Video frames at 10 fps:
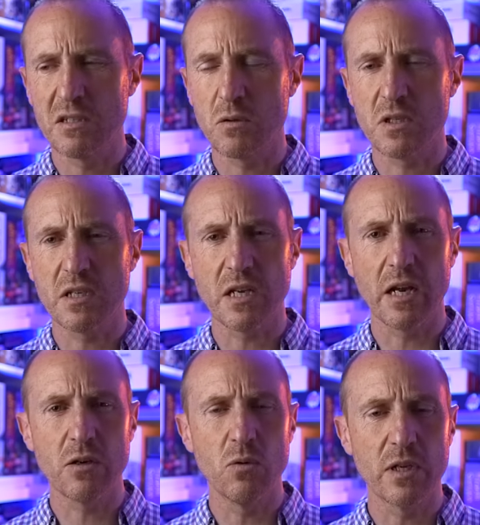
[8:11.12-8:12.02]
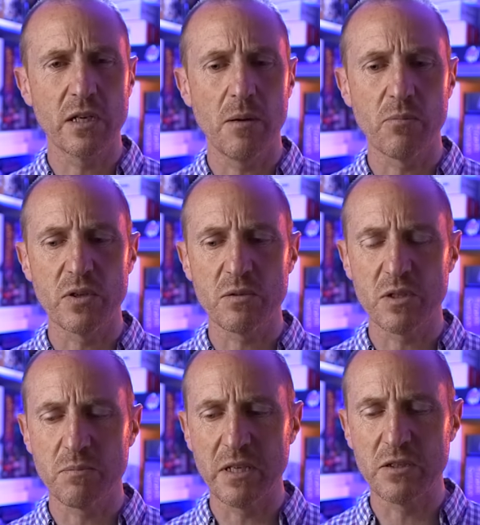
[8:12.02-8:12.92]
There's also something called encumbrance,
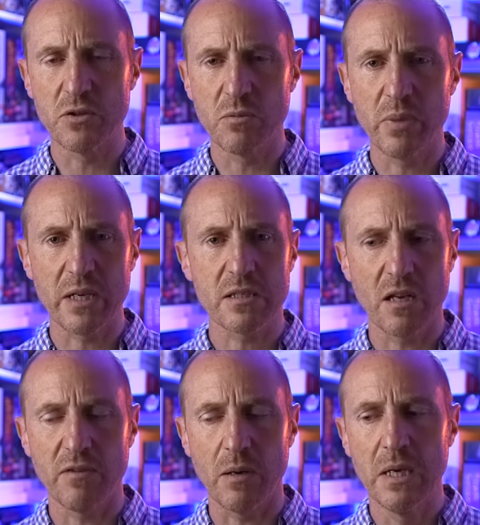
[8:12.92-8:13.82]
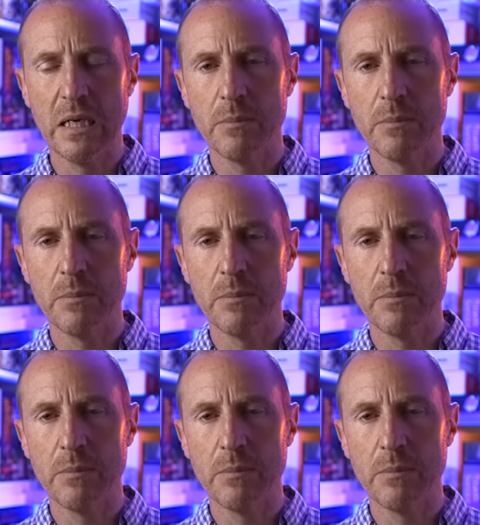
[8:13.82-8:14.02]
which means you could pick stuff up,